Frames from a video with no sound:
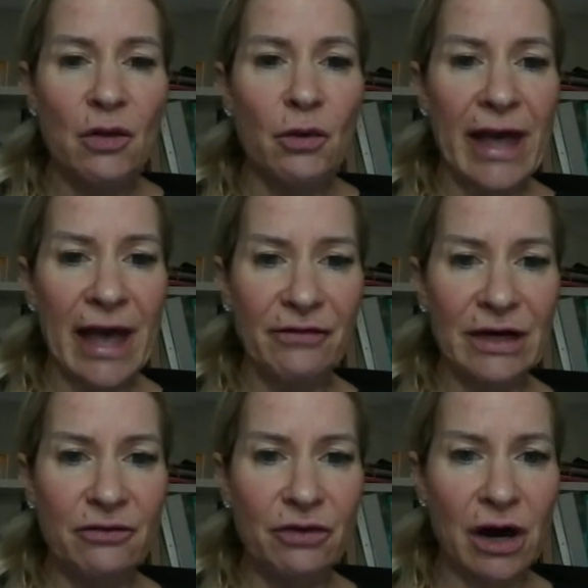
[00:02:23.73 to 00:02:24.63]
we
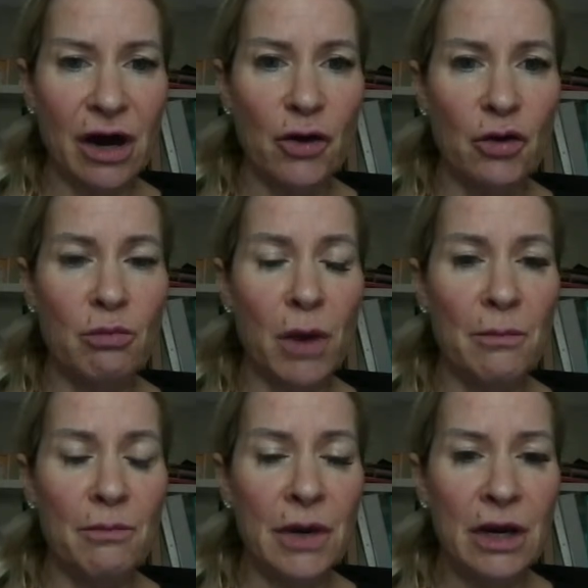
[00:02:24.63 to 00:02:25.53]
heavily rely on
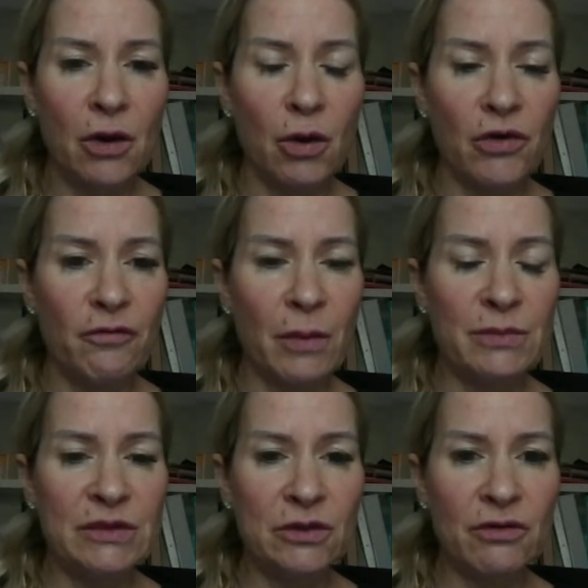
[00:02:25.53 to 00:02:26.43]
mum, or if
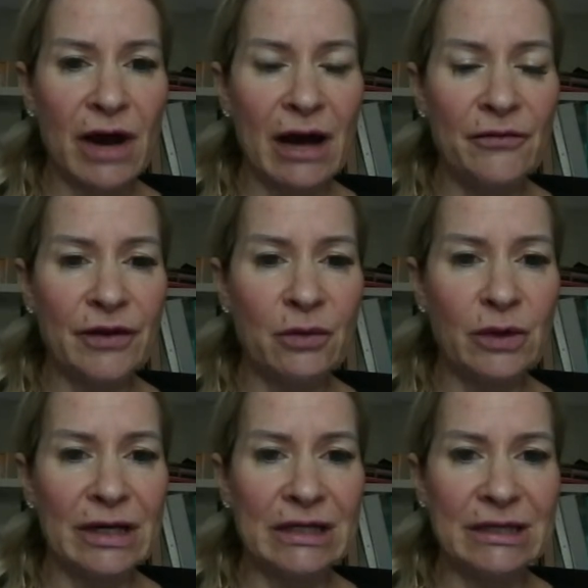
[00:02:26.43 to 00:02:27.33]
mum's not around, then
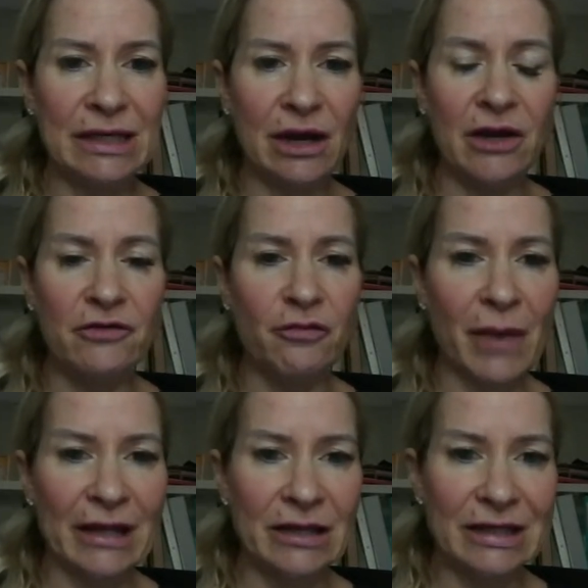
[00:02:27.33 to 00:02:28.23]
we need to kind of
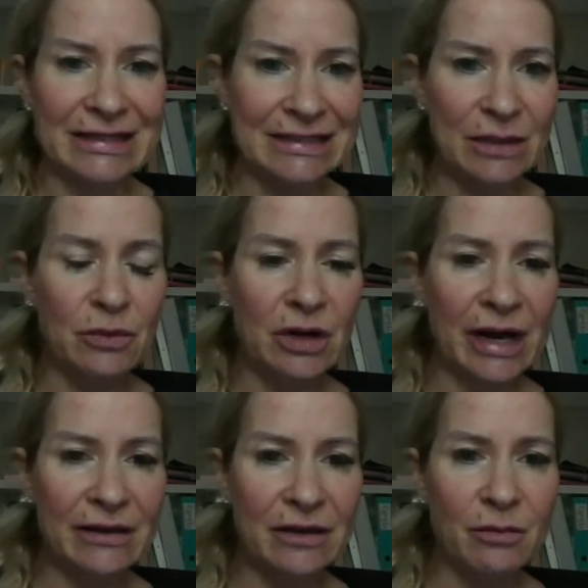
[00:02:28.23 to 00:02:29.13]
manually
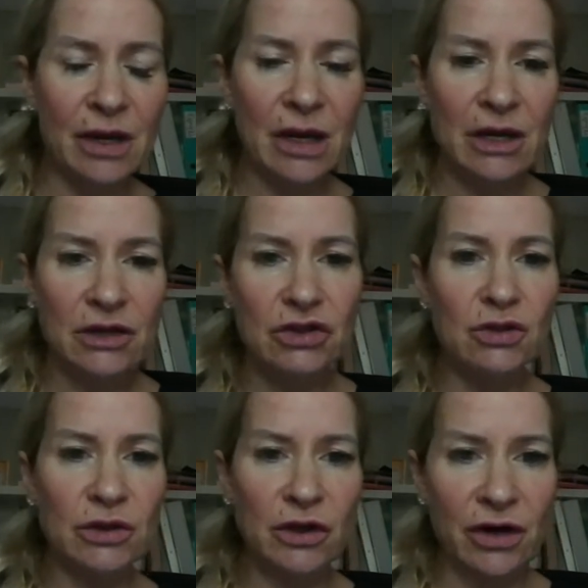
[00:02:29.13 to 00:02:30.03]
stimulate them
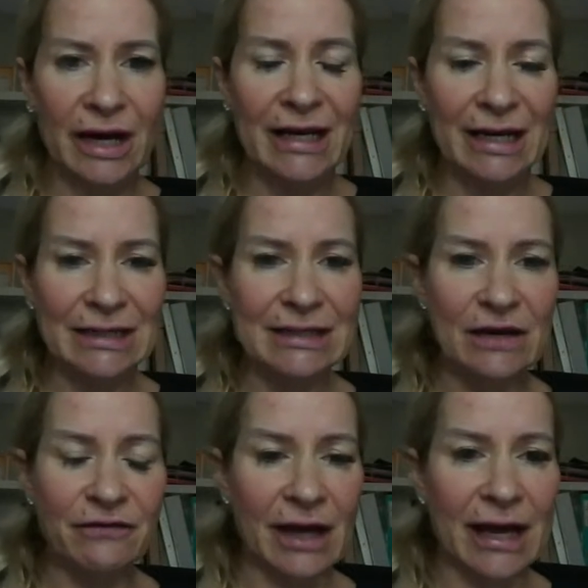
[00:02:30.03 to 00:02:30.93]
to urinate and to
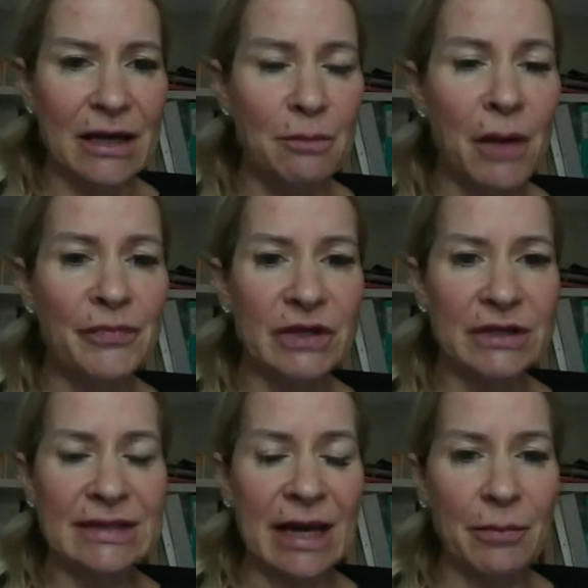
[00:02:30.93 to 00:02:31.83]
defecate. And mum
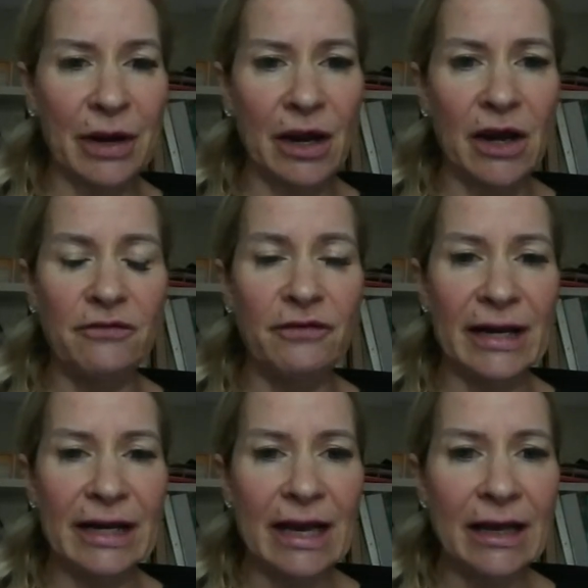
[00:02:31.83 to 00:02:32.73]
does that by kind of
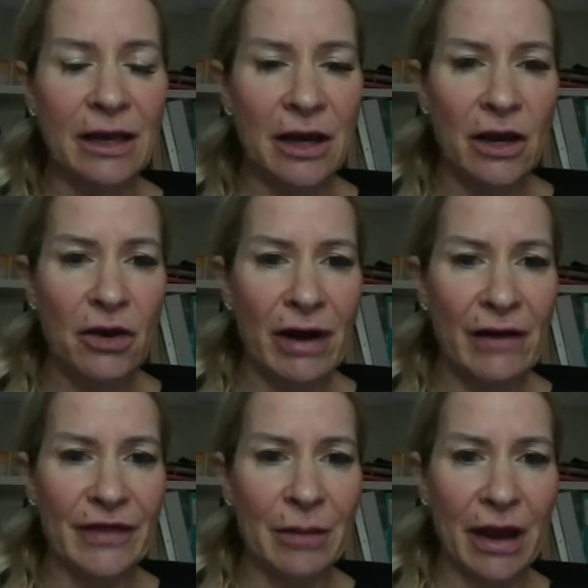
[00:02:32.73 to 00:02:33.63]
licking
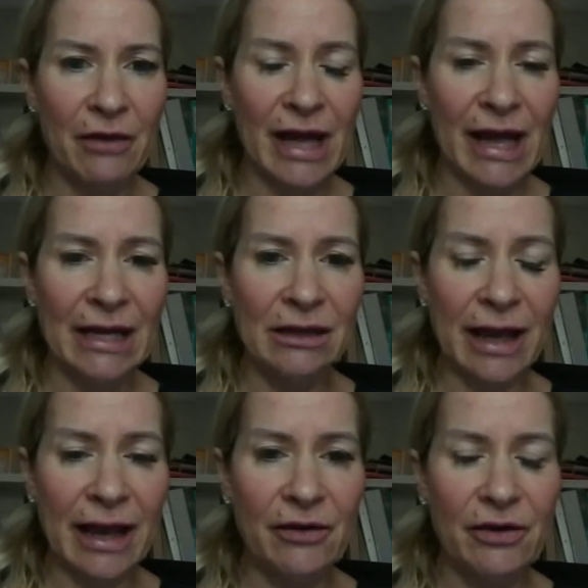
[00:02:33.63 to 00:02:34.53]
around their
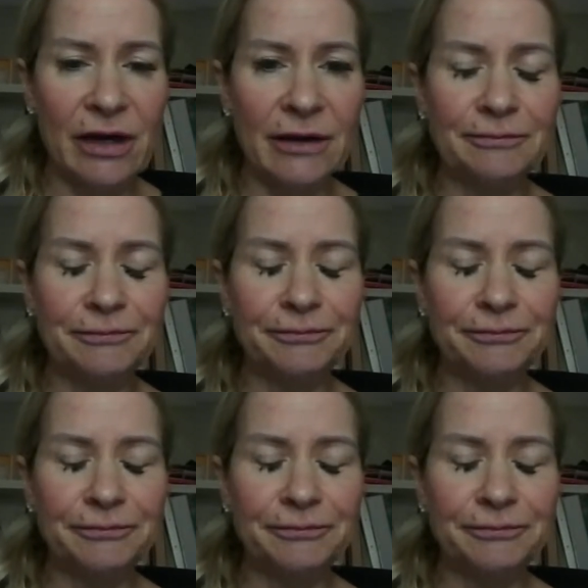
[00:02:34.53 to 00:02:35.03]
perianal area,